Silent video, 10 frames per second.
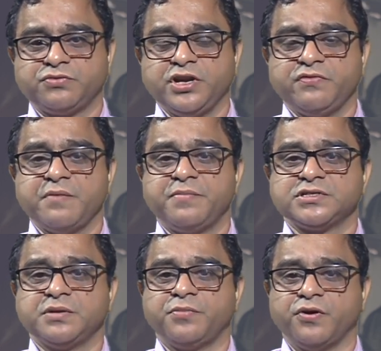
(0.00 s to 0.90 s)

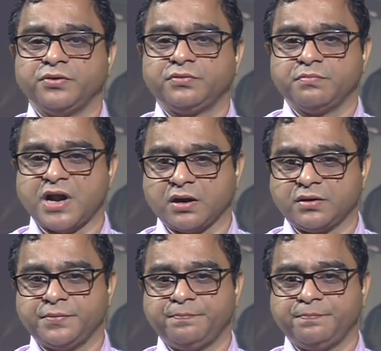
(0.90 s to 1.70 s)
25% point mark.